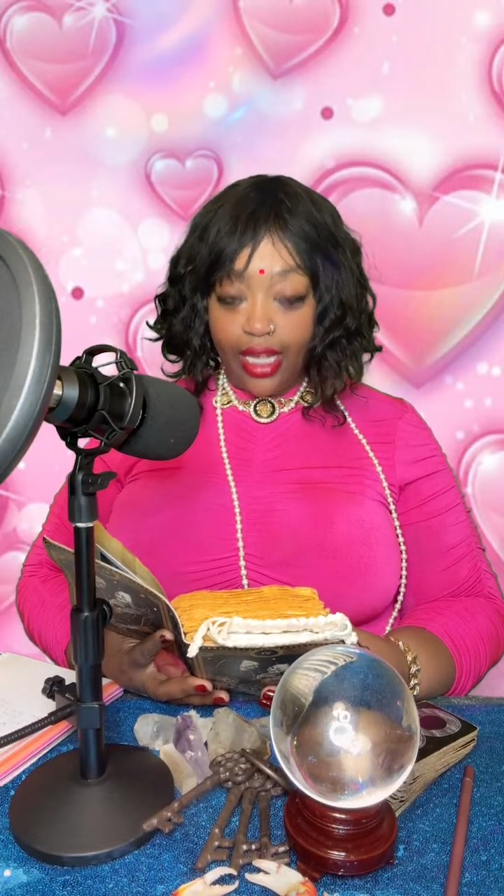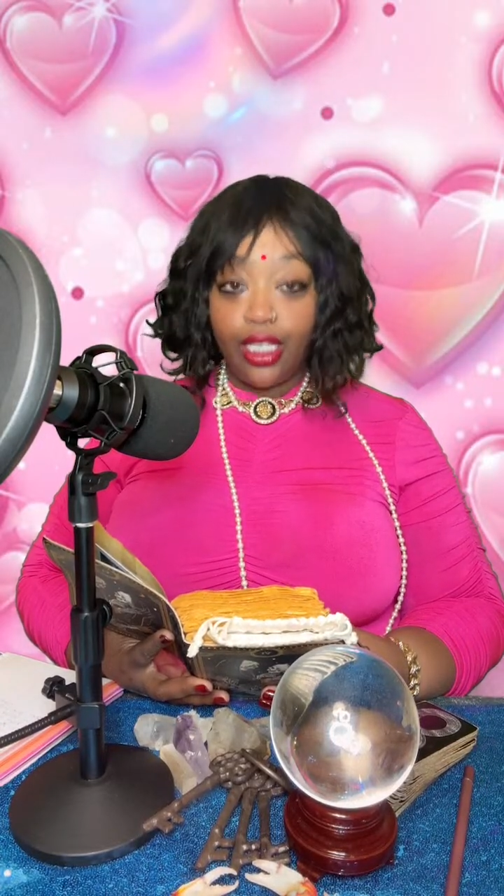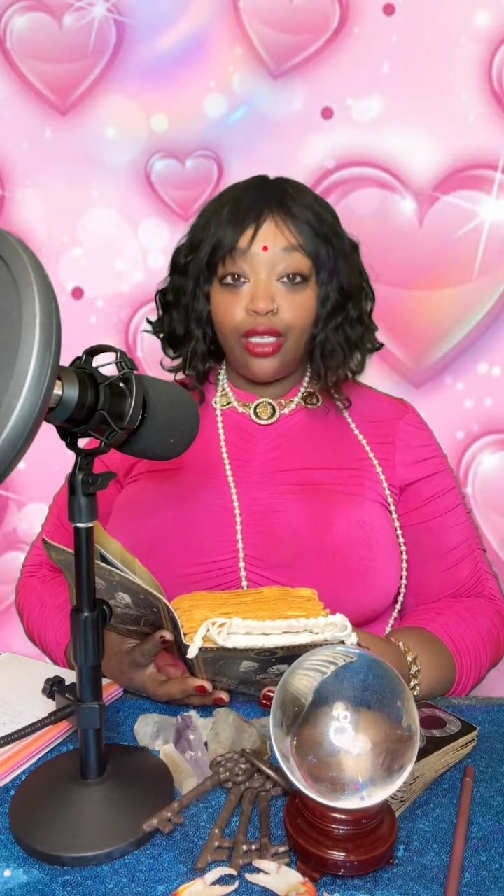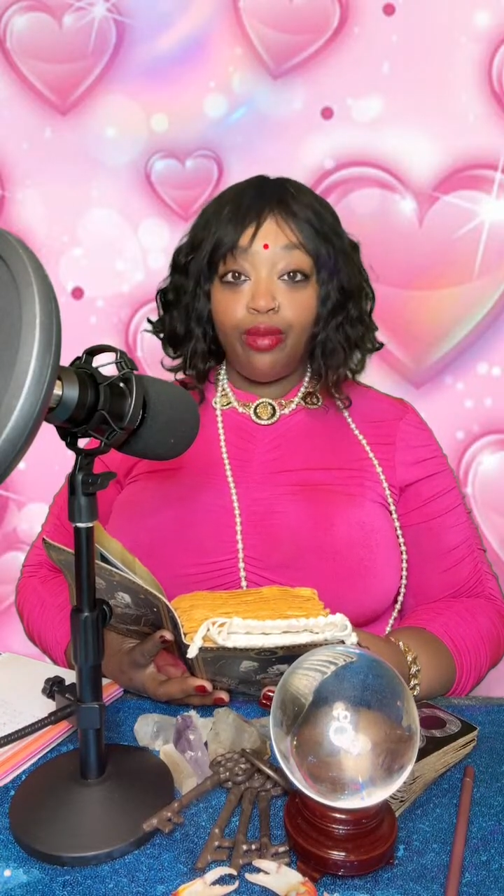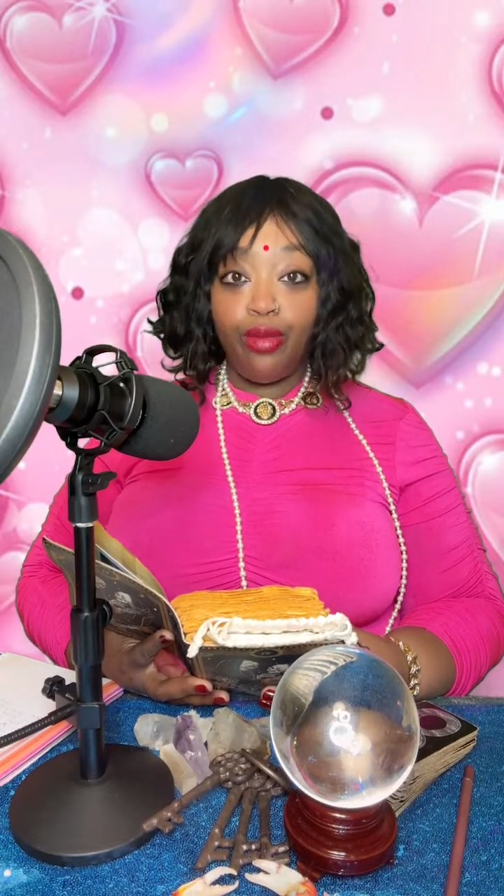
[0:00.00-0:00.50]

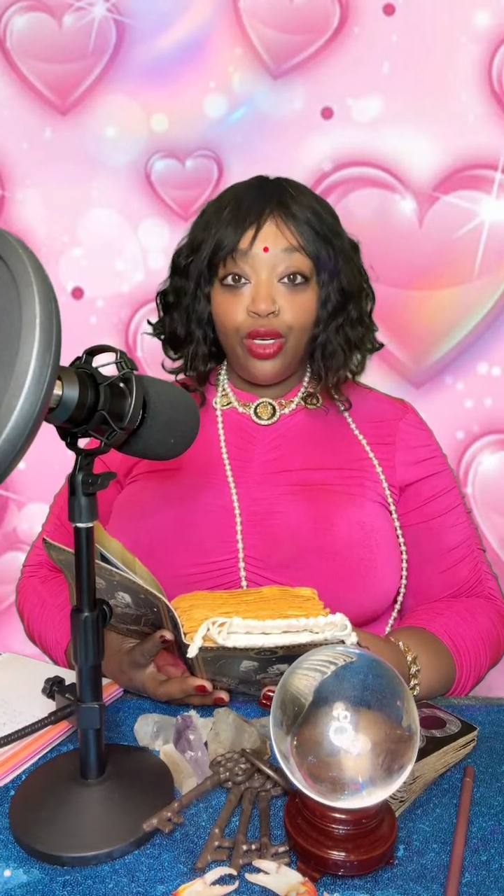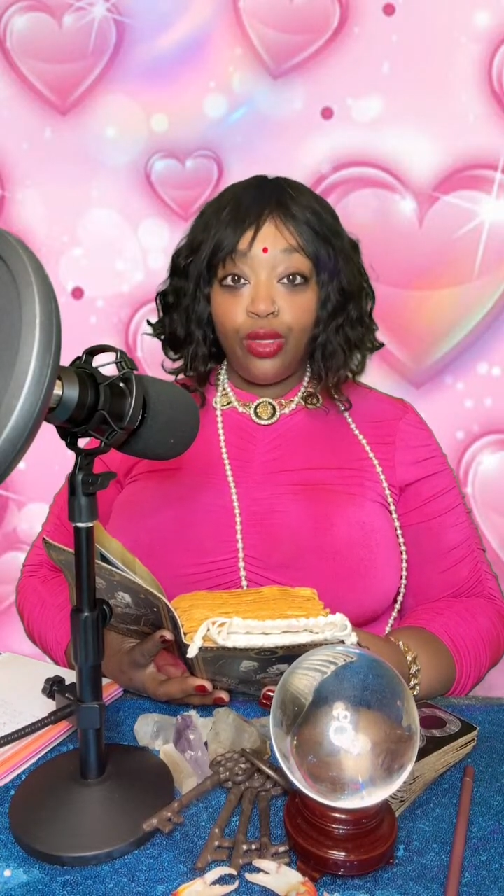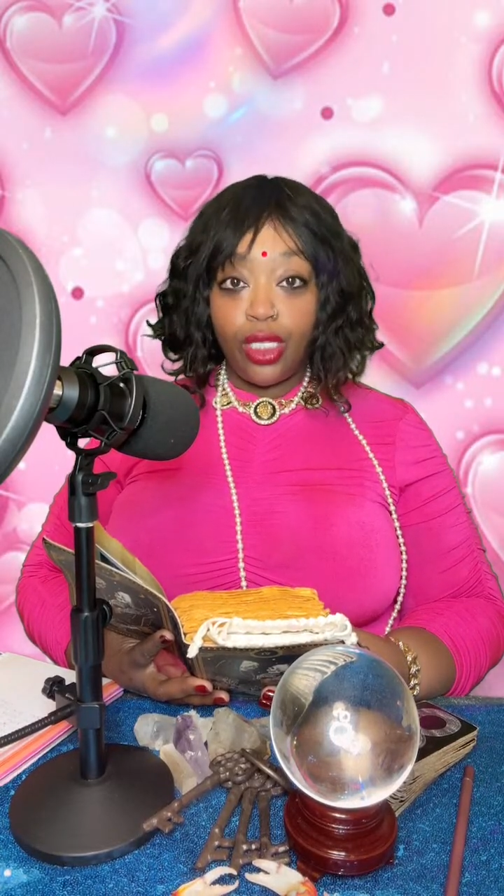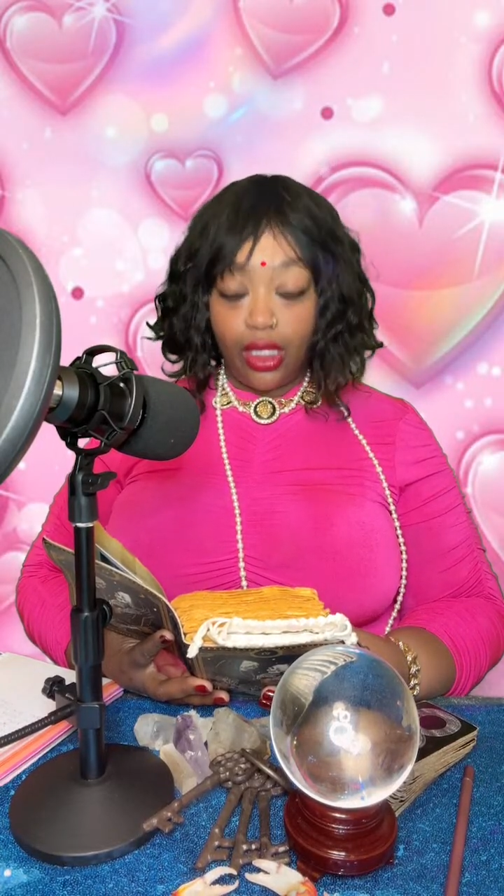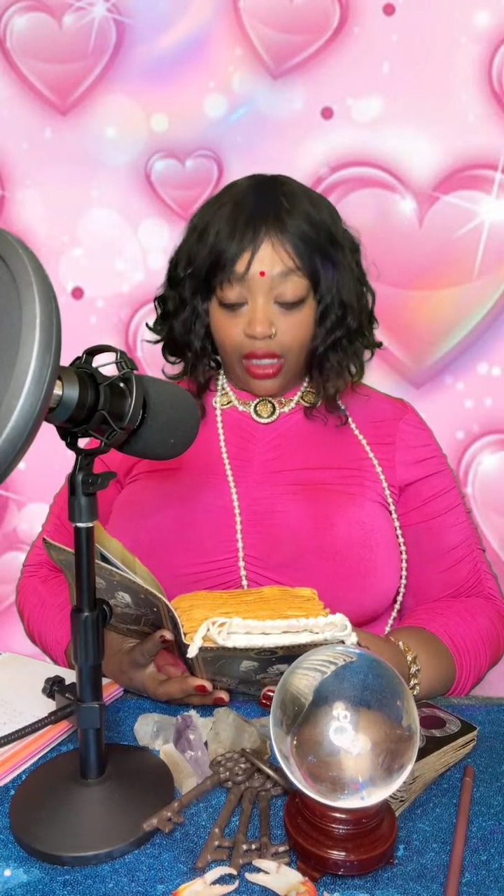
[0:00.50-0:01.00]

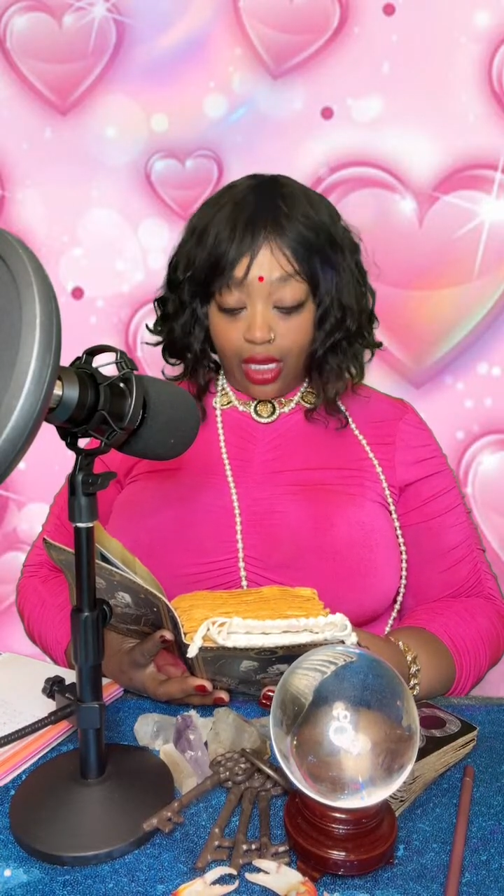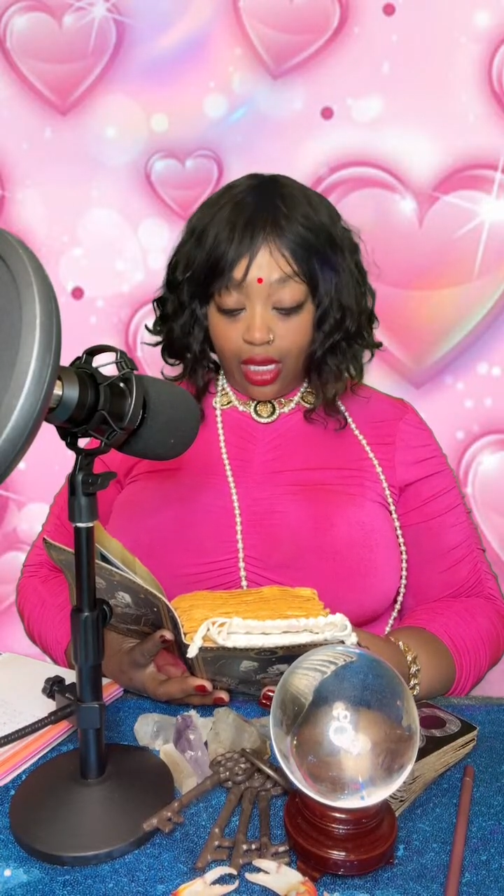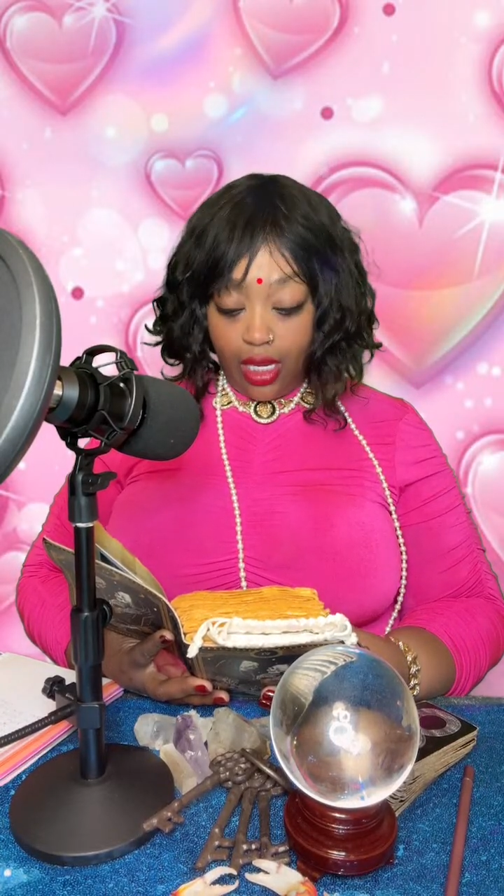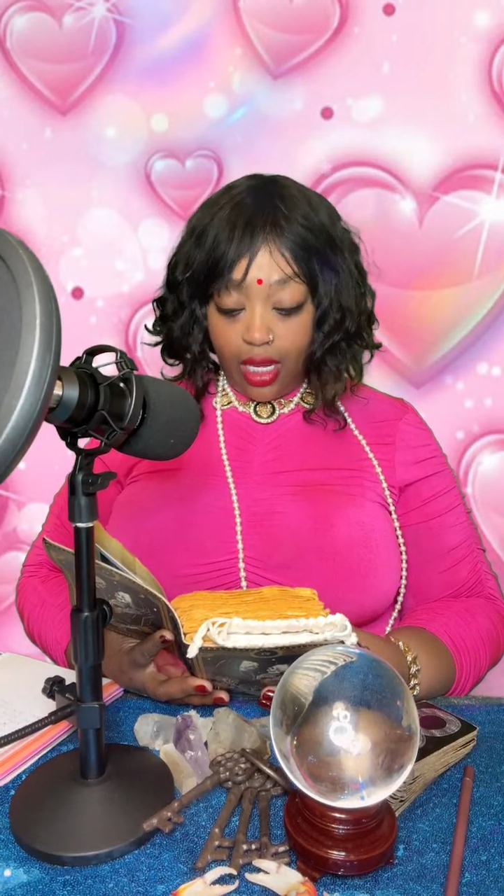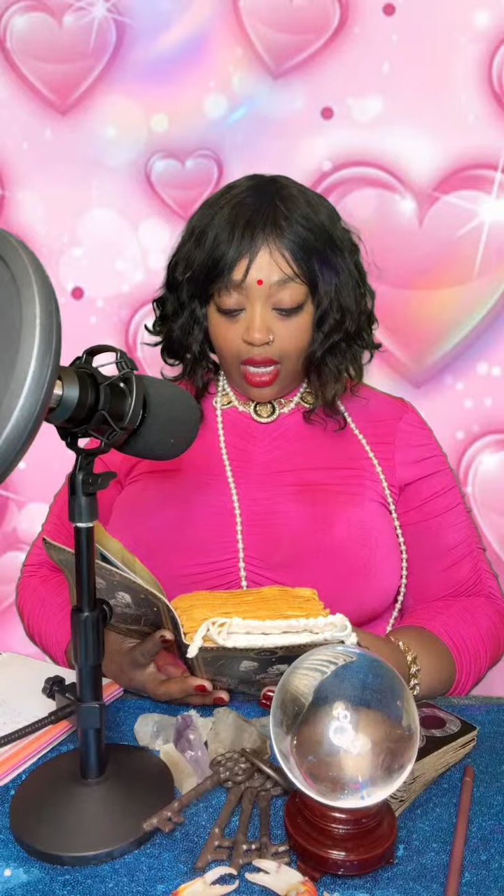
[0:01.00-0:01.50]
community